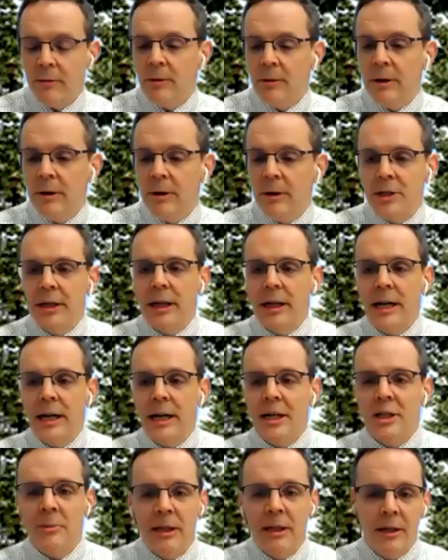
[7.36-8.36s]
Outreach and
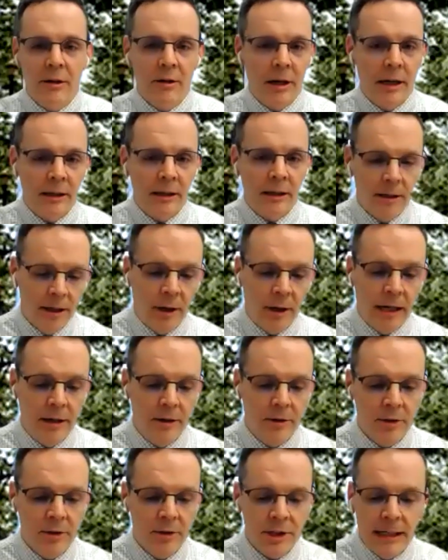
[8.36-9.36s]
Engagement here at The
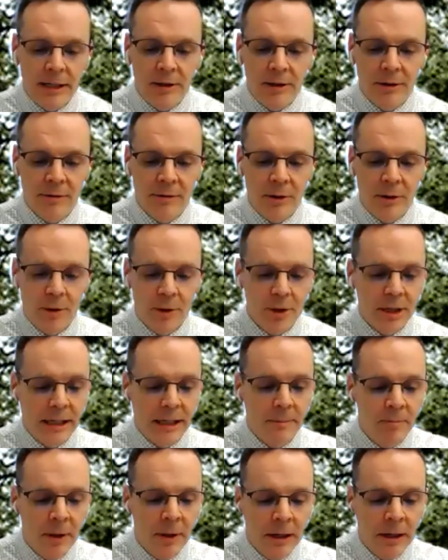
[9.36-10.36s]
Ohio State
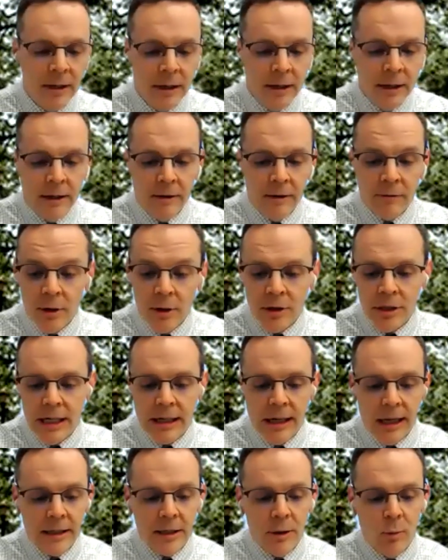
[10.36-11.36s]
University. First,
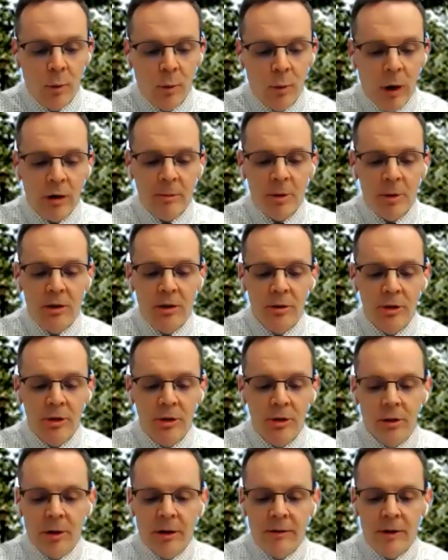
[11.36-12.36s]
I'd like to welcome you to
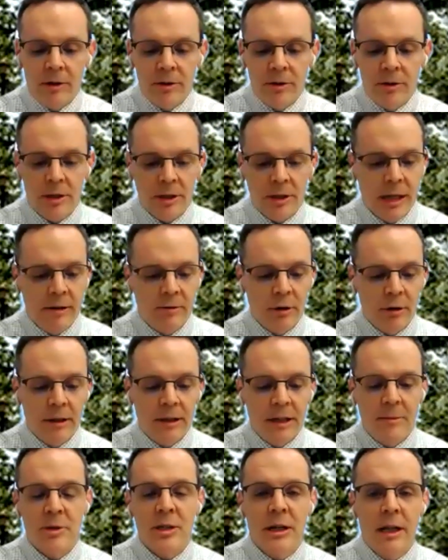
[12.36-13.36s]
the Provost Discovery
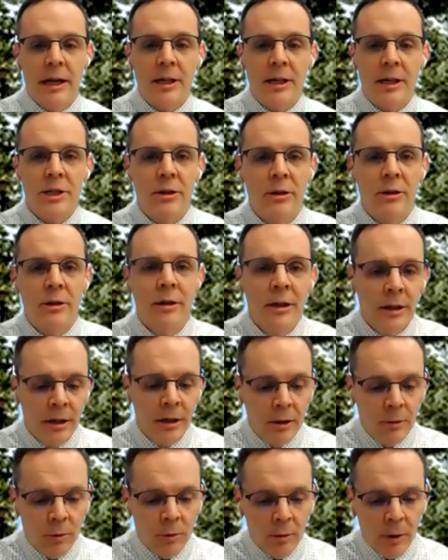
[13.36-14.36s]
Themes Lecture,
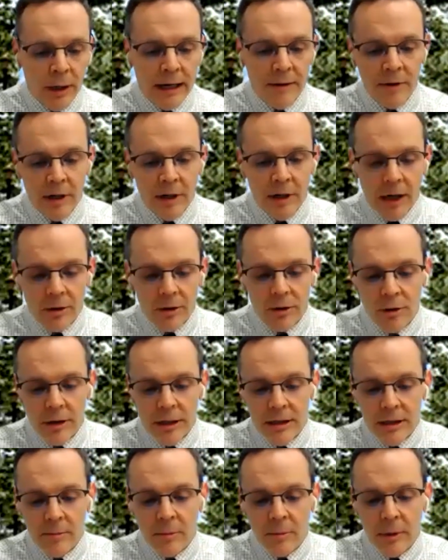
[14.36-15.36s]
where we have Dr.
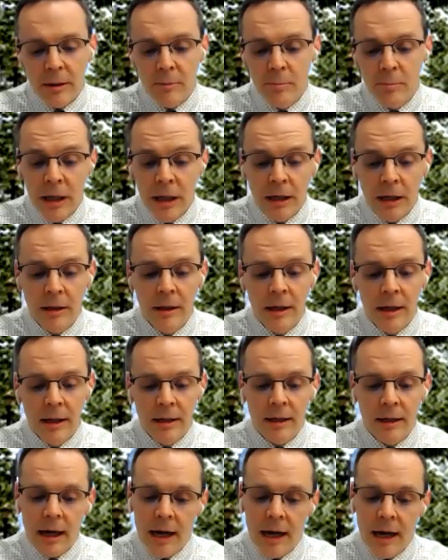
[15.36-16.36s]
Tressie McMillan
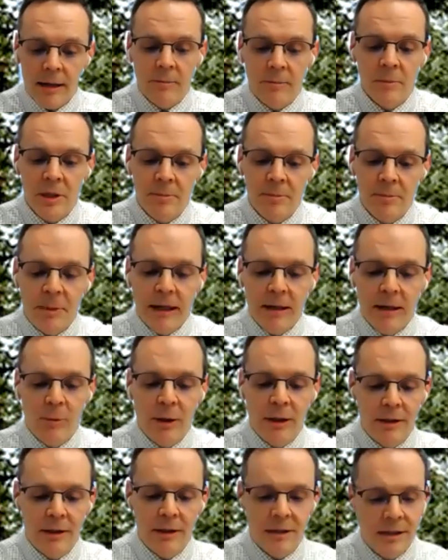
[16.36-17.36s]
Cottom speaking
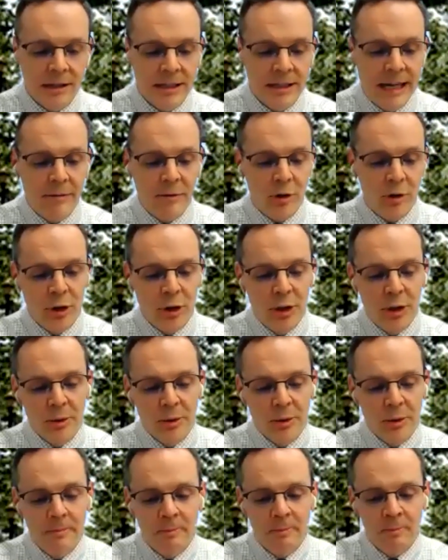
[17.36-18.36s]
with us this
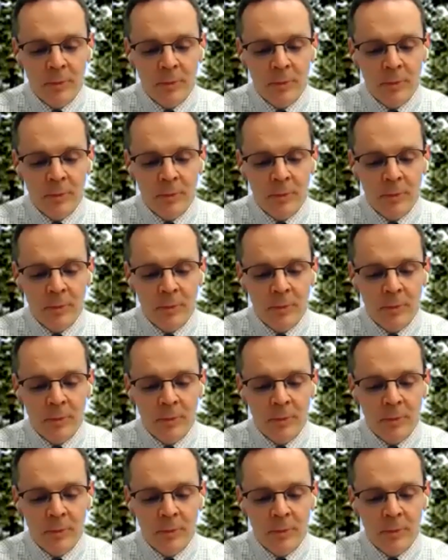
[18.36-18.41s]
afternoon.